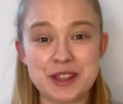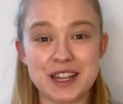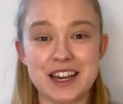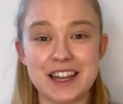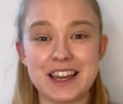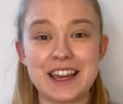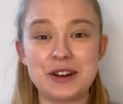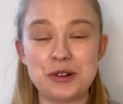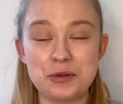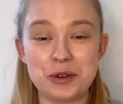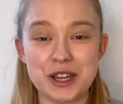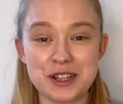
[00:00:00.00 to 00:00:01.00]
that it
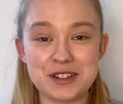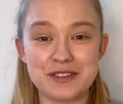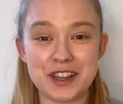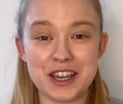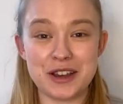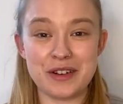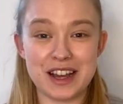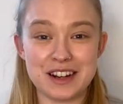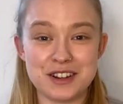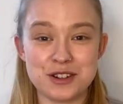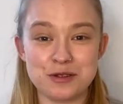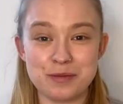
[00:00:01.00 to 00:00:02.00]
all works for you
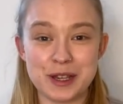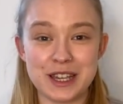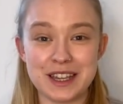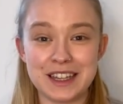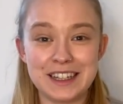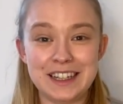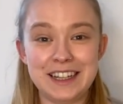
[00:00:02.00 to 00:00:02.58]
and you'll be